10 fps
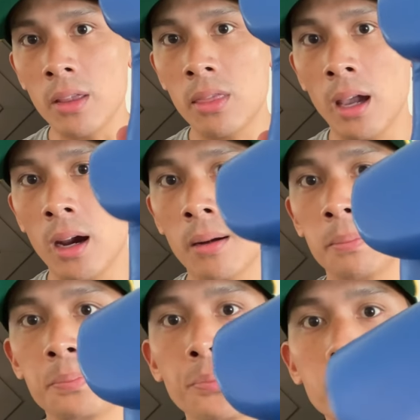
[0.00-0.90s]
right
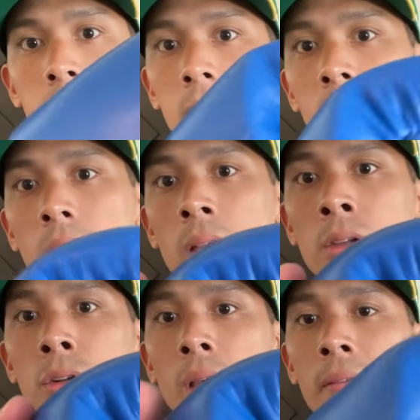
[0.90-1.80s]
there.
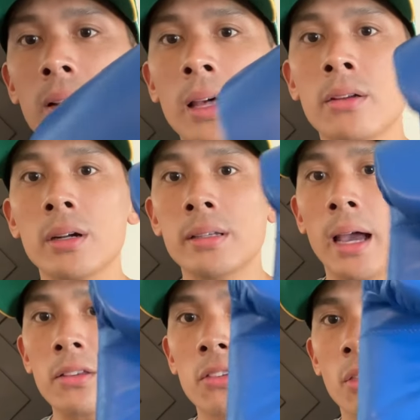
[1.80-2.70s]
You do have a leather attached